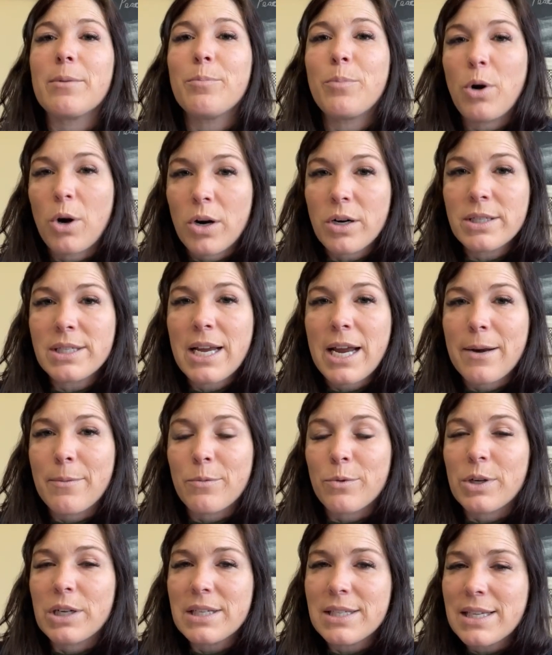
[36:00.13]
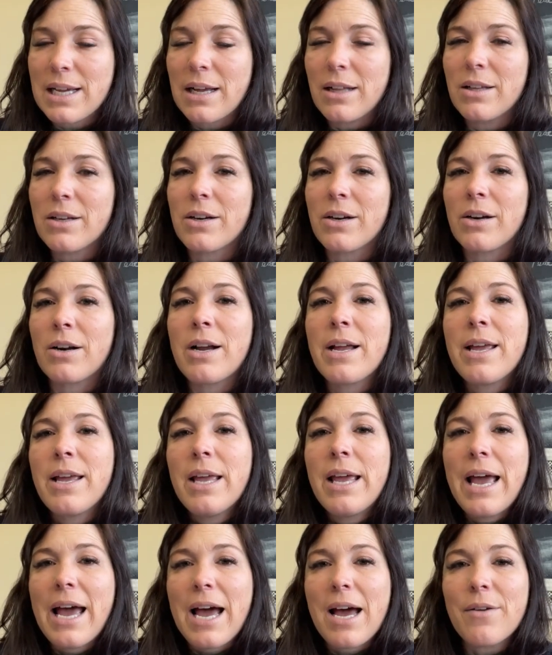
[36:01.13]
a part time reseller,
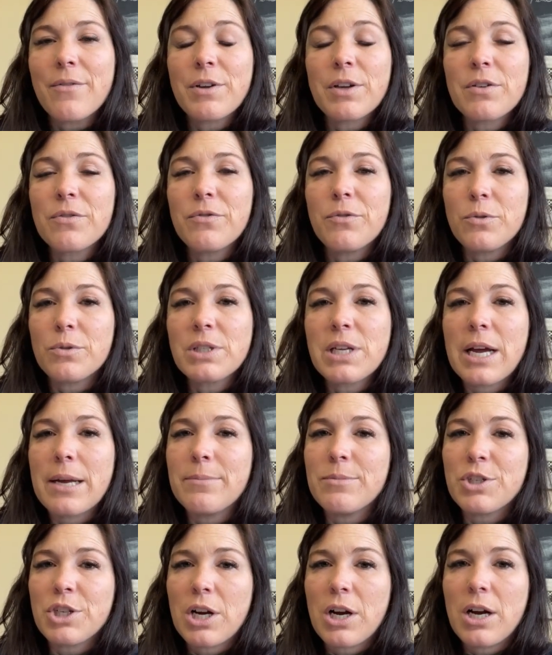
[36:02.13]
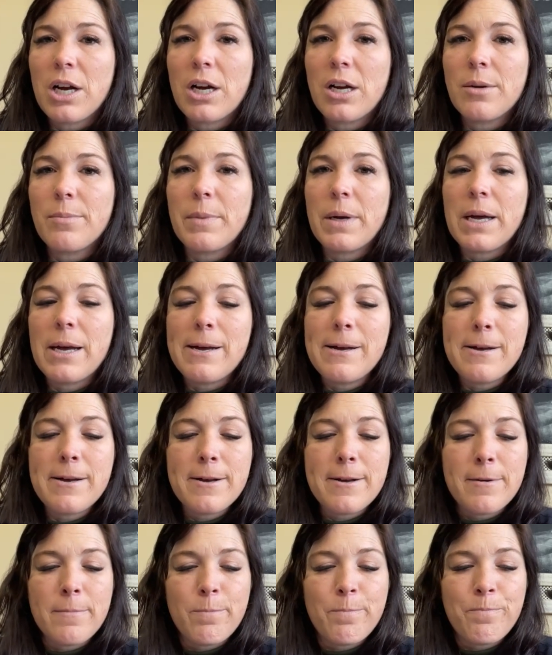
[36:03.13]
having a full time job.
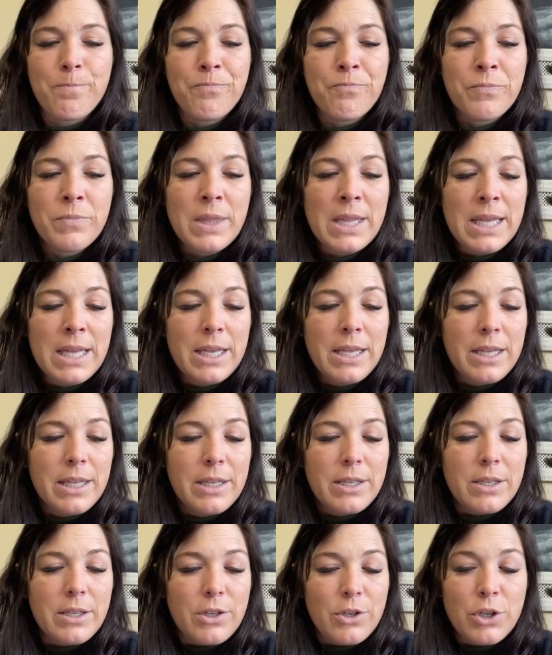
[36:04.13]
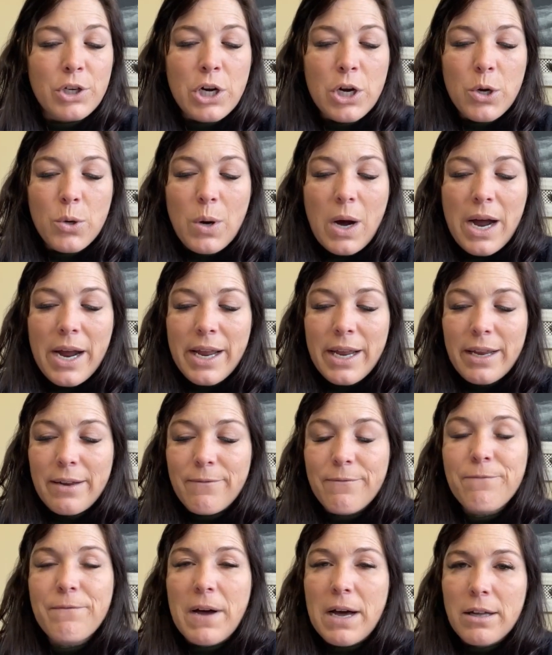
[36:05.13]
Um, you know, I
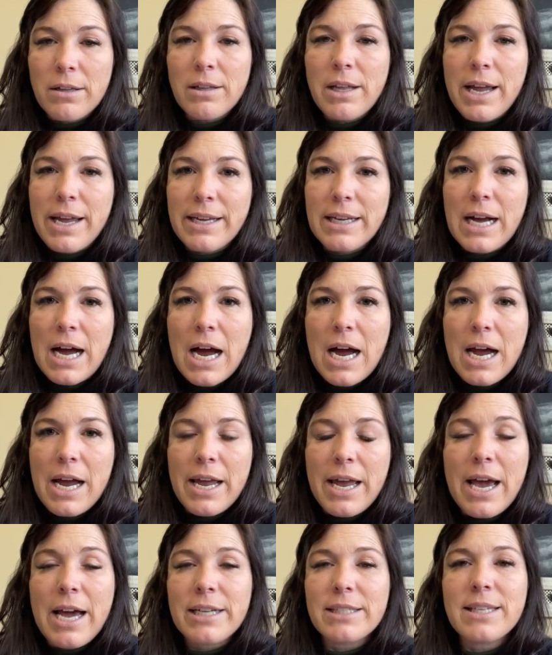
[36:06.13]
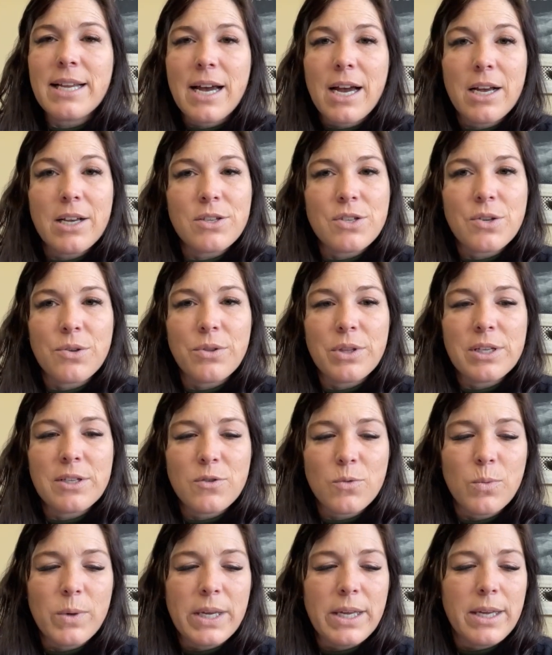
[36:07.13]
felt like I had to hustle this
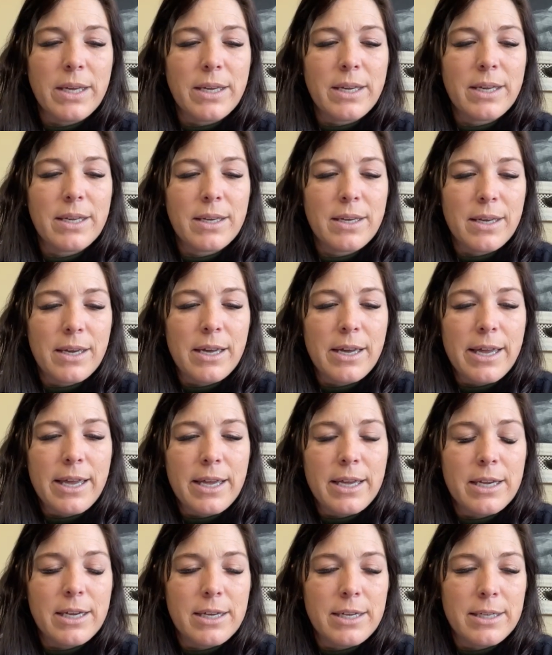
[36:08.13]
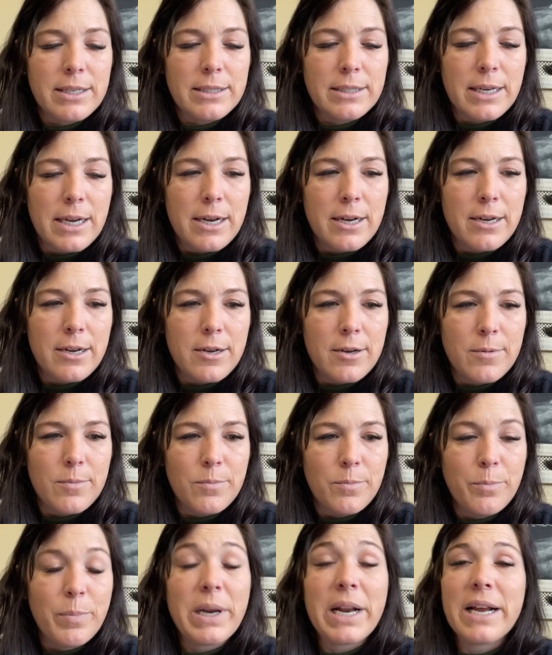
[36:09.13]
week, and
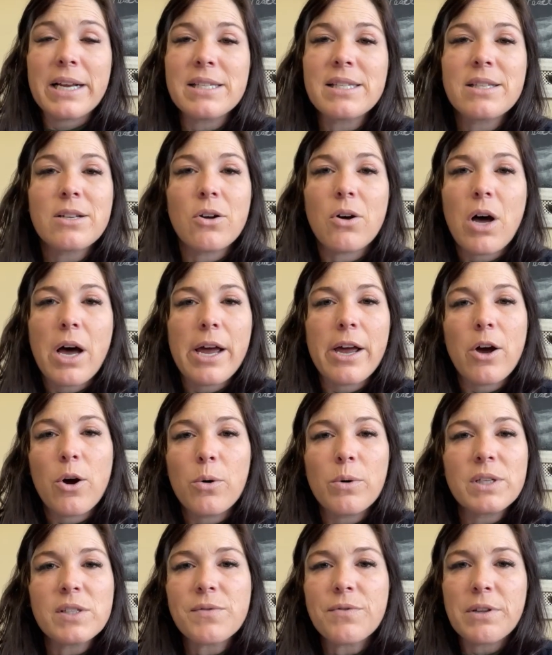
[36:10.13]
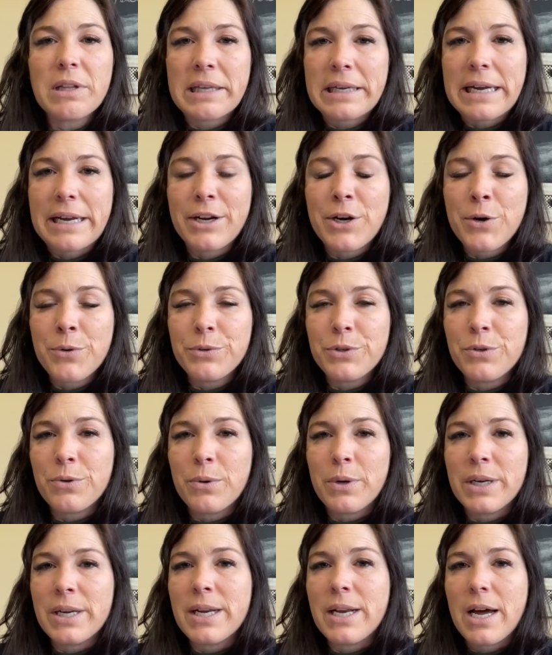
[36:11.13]
um, but I still, I always feel like I don't do
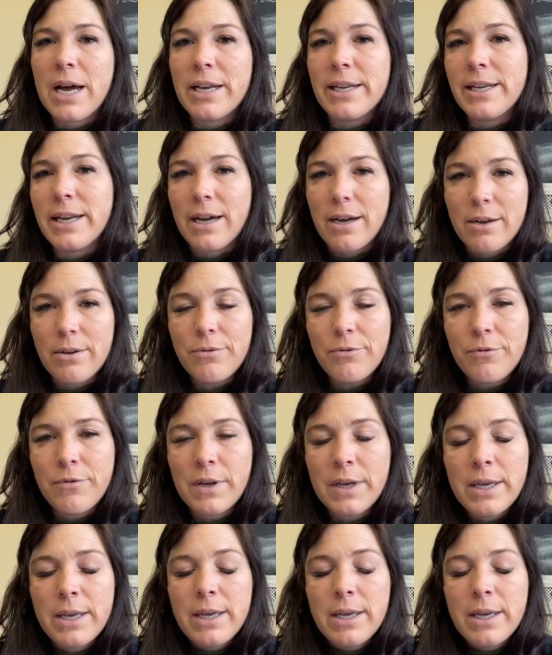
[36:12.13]
it enough,